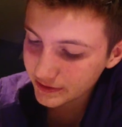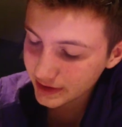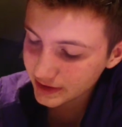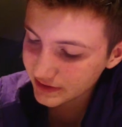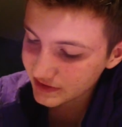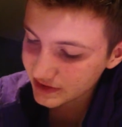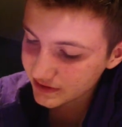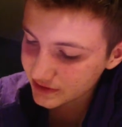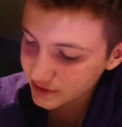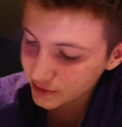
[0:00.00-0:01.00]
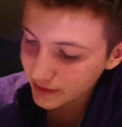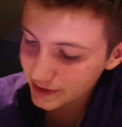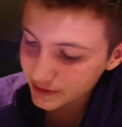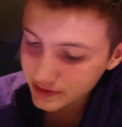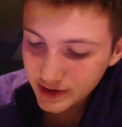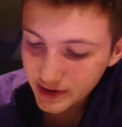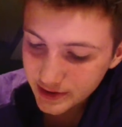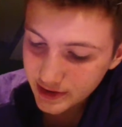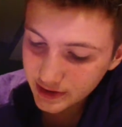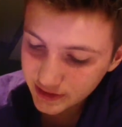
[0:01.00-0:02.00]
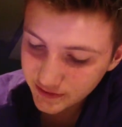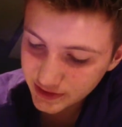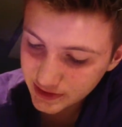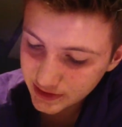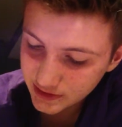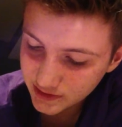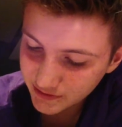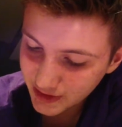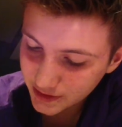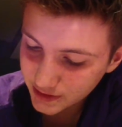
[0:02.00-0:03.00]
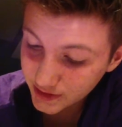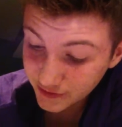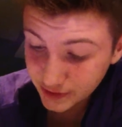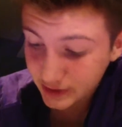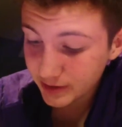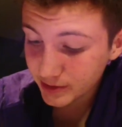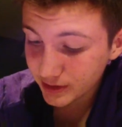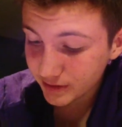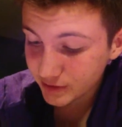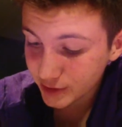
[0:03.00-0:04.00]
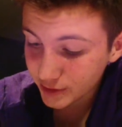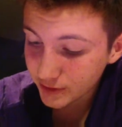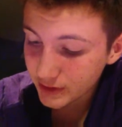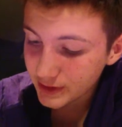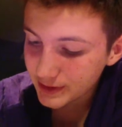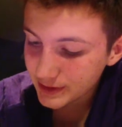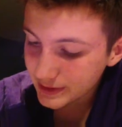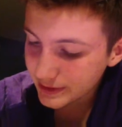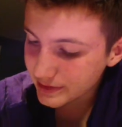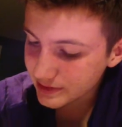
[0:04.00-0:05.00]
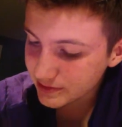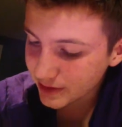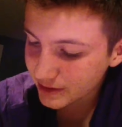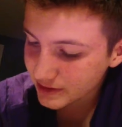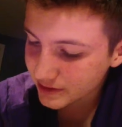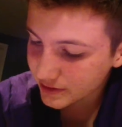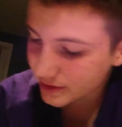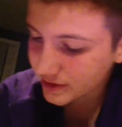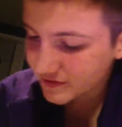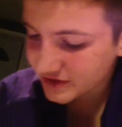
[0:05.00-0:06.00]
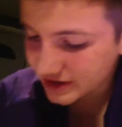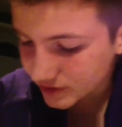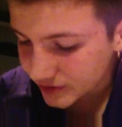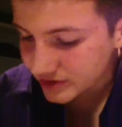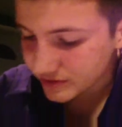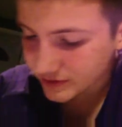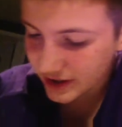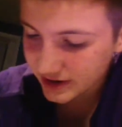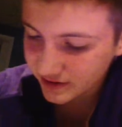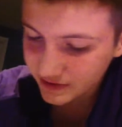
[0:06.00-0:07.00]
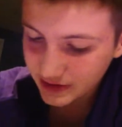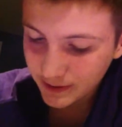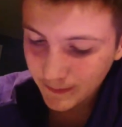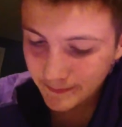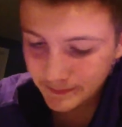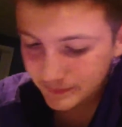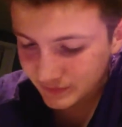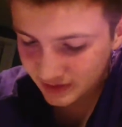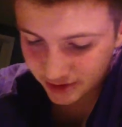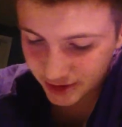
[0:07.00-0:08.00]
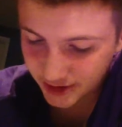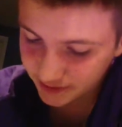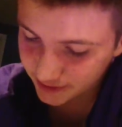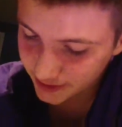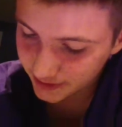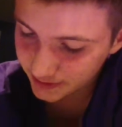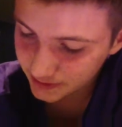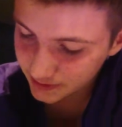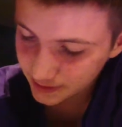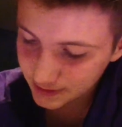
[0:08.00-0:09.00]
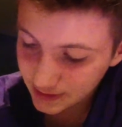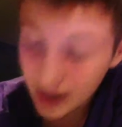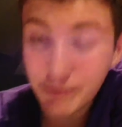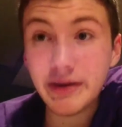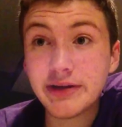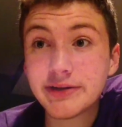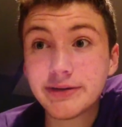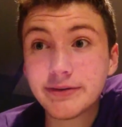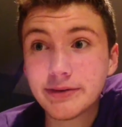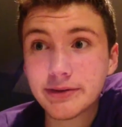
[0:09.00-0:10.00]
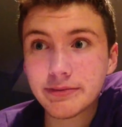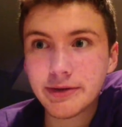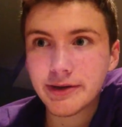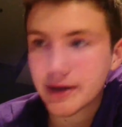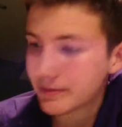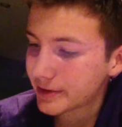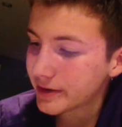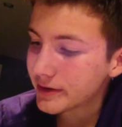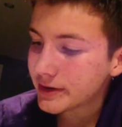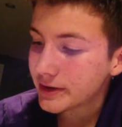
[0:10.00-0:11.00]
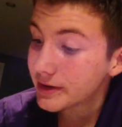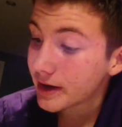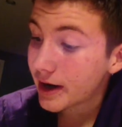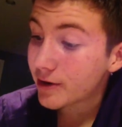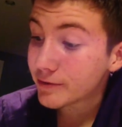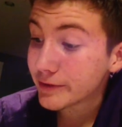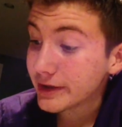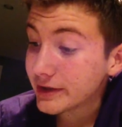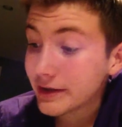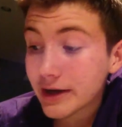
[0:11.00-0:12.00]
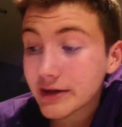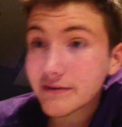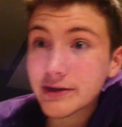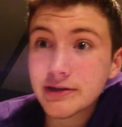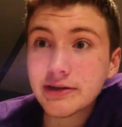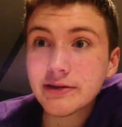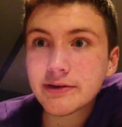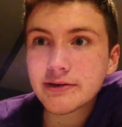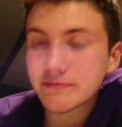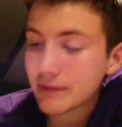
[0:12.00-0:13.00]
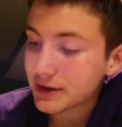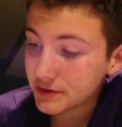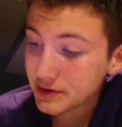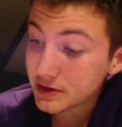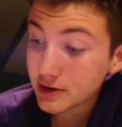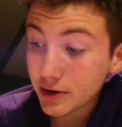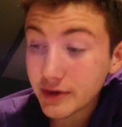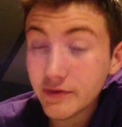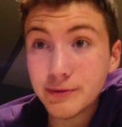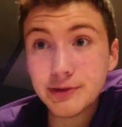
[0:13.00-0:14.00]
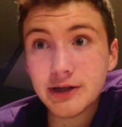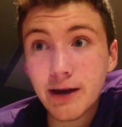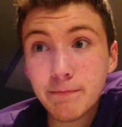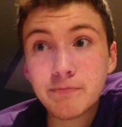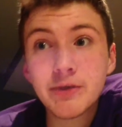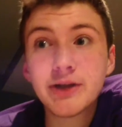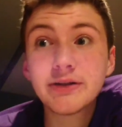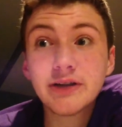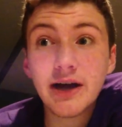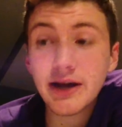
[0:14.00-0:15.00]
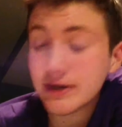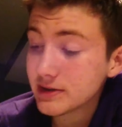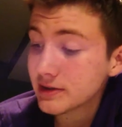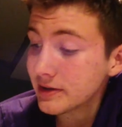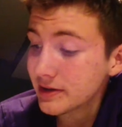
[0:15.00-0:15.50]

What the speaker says: reactivities of the two metals. The activity series of metals given in Table 11.2 lists metals in order of decreasing reactivity. Alright, well, I basically explained that part. I'll read the activity series of metals starting from the top, meaning the highest,